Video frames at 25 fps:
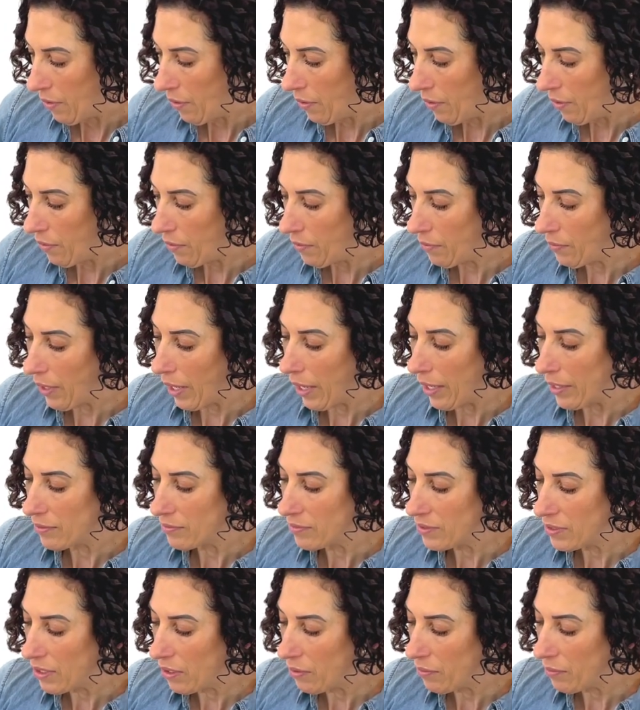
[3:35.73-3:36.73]
Okay,
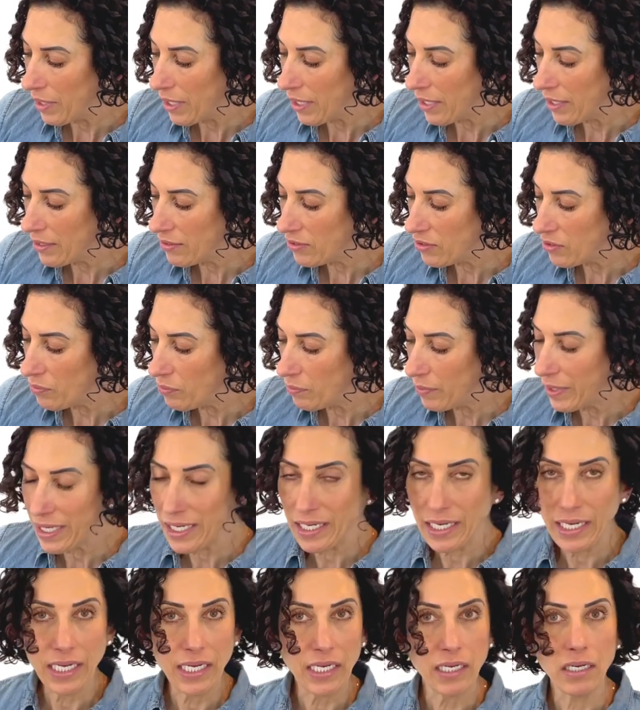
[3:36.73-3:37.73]
so it's
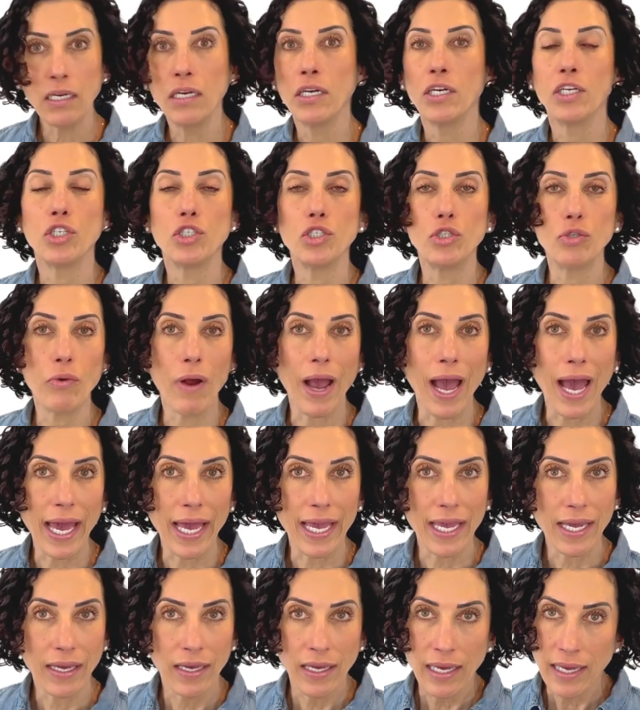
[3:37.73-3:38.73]
reading dry.